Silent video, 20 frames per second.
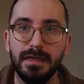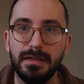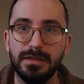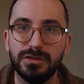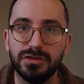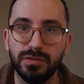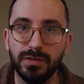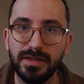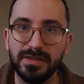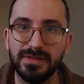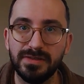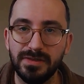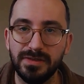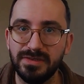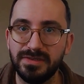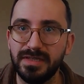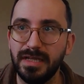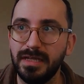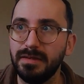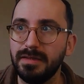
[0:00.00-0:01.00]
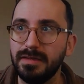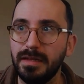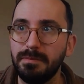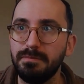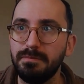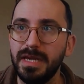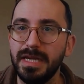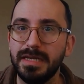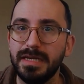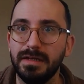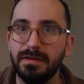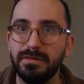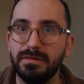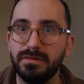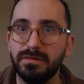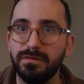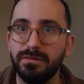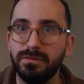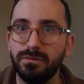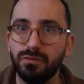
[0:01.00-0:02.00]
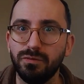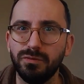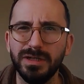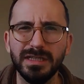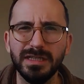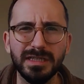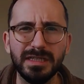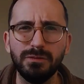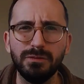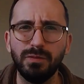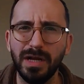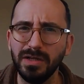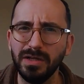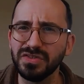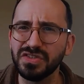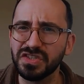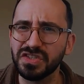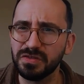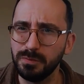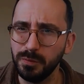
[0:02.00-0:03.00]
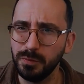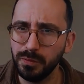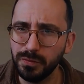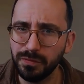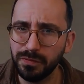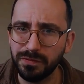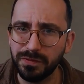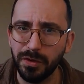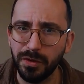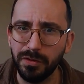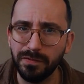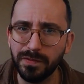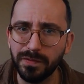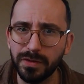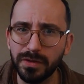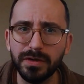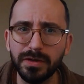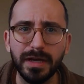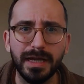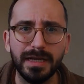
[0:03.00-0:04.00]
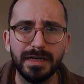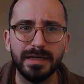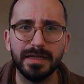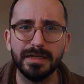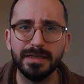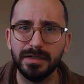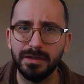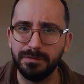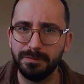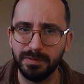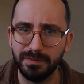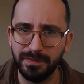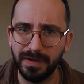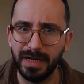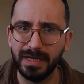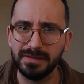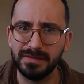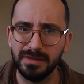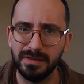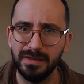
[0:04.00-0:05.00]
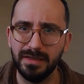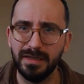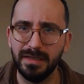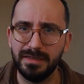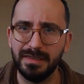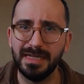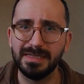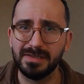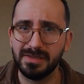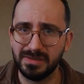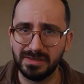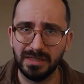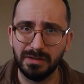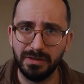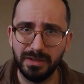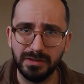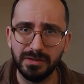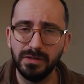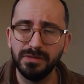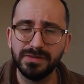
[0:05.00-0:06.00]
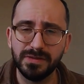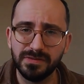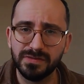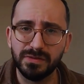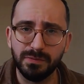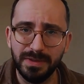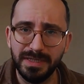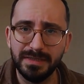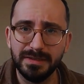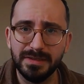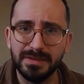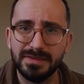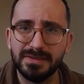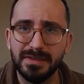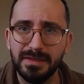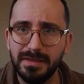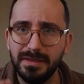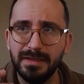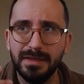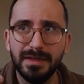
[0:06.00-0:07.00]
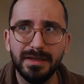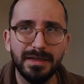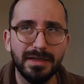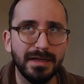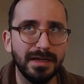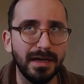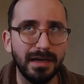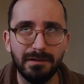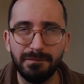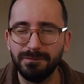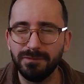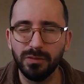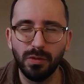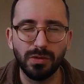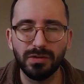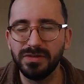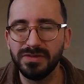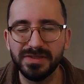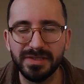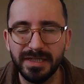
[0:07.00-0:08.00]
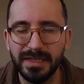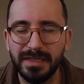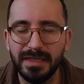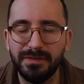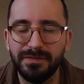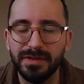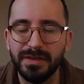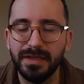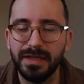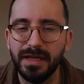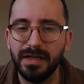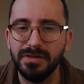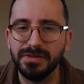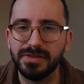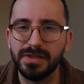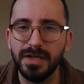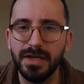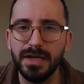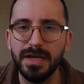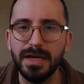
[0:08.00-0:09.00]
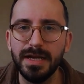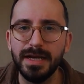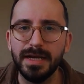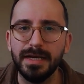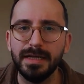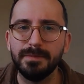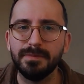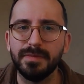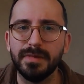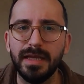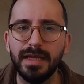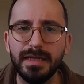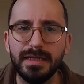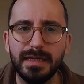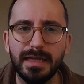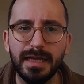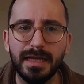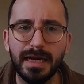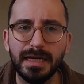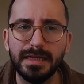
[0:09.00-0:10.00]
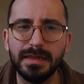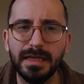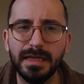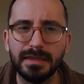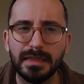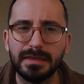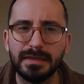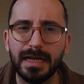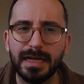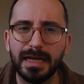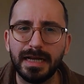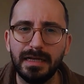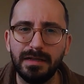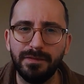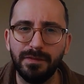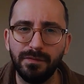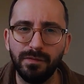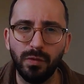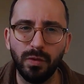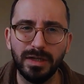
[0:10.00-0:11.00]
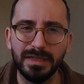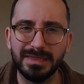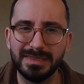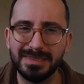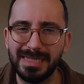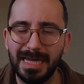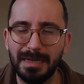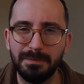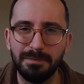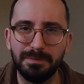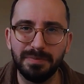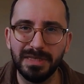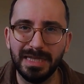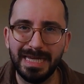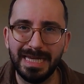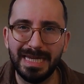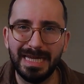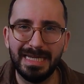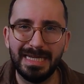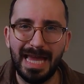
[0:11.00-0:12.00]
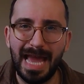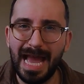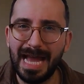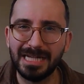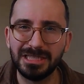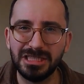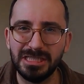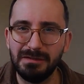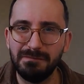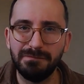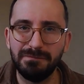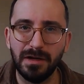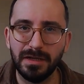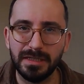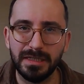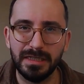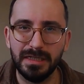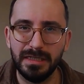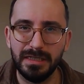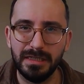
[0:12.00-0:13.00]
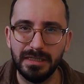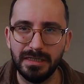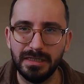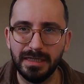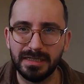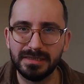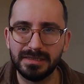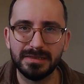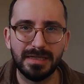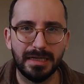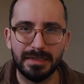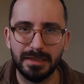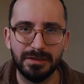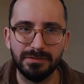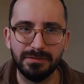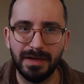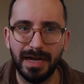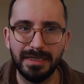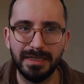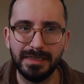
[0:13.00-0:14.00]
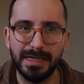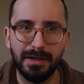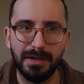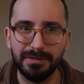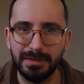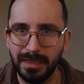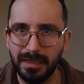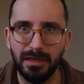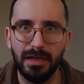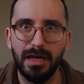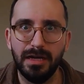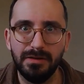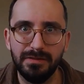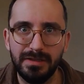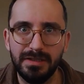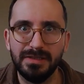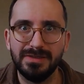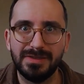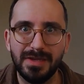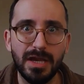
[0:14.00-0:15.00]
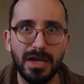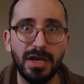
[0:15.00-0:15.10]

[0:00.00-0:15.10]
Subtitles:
choices that make it really well smoothed over and provides a necessary dose of sweetness and a floralcy and everything else. And I think that kind of avoids that bland, ashy, funky, extended dry down that a lot of these